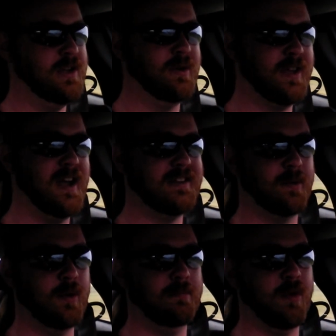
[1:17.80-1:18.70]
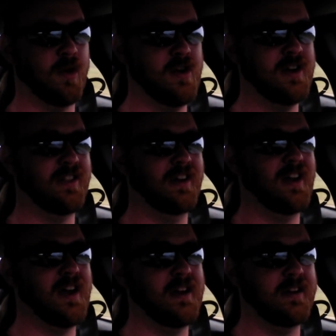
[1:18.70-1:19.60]
you kids that were born in the
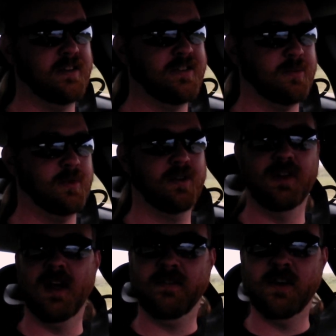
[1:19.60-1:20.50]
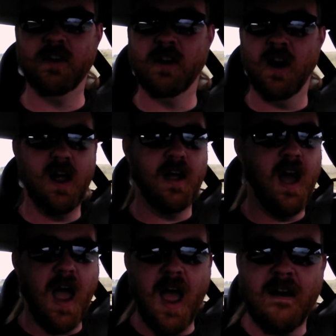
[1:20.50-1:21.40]
nineties will never,
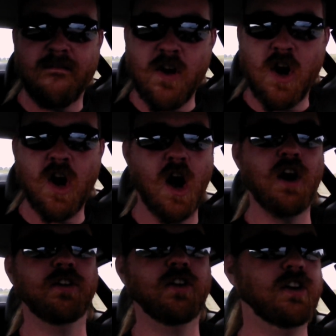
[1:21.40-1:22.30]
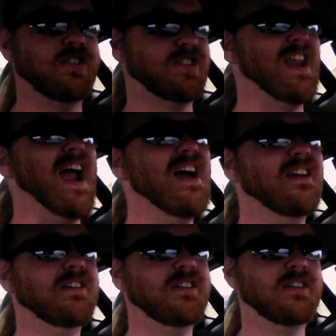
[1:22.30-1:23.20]
ever
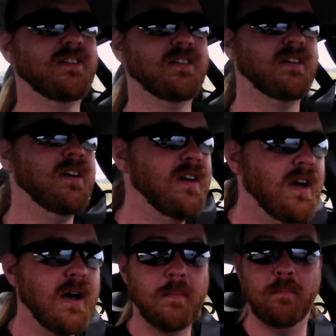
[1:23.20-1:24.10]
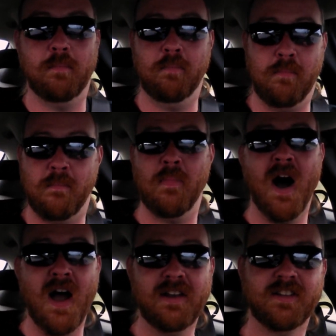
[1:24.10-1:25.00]
understand.
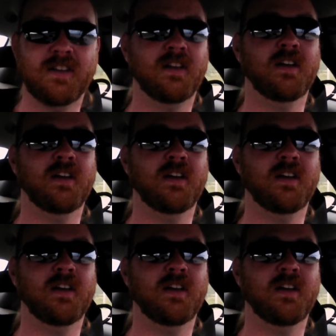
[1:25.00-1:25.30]
But